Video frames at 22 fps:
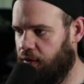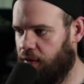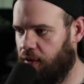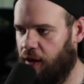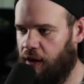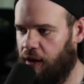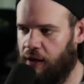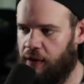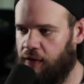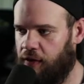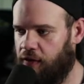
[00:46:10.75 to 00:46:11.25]

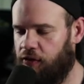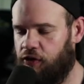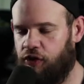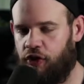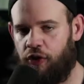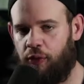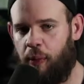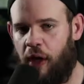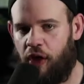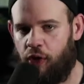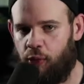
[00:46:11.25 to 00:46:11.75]
Like, this
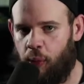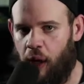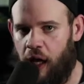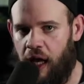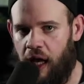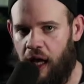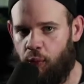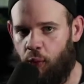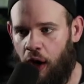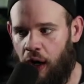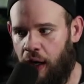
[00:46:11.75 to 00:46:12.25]
just makes my
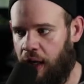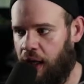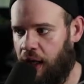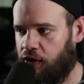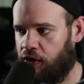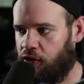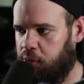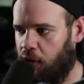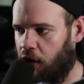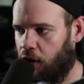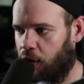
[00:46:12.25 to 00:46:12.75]
head want to
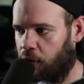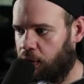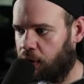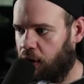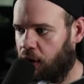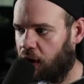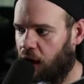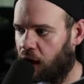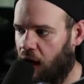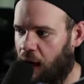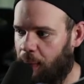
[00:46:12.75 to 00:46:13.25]
explode.
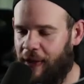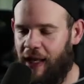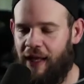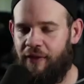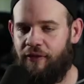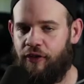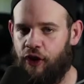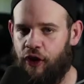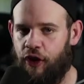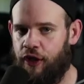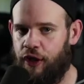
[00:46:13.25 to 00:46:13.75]
I'm
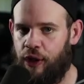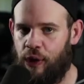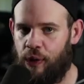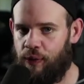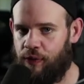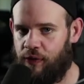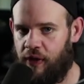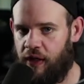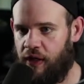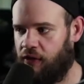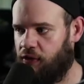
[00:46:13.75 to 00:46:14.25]
never going to
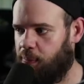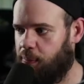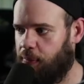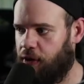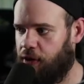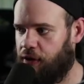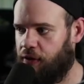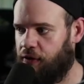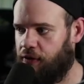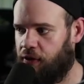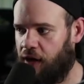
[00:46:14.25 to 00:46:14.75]
use this
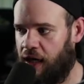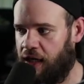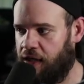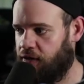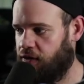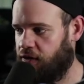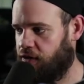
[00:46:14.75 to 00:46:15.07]
because I